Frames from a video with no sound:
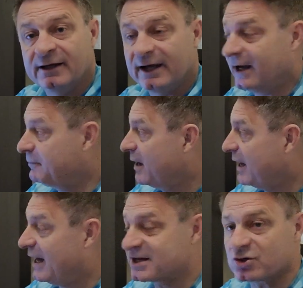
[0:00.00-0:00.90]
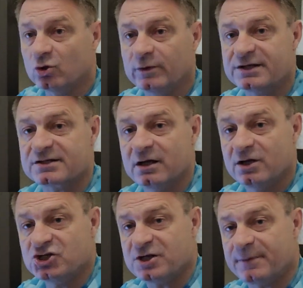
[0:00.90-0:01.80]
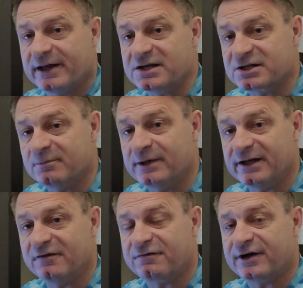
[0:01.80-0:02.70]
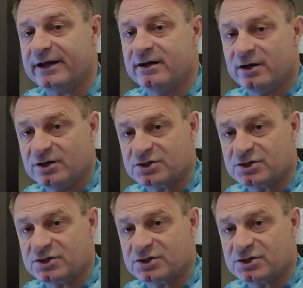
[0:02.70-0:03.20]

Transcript: Um, as always, shipping is completely free.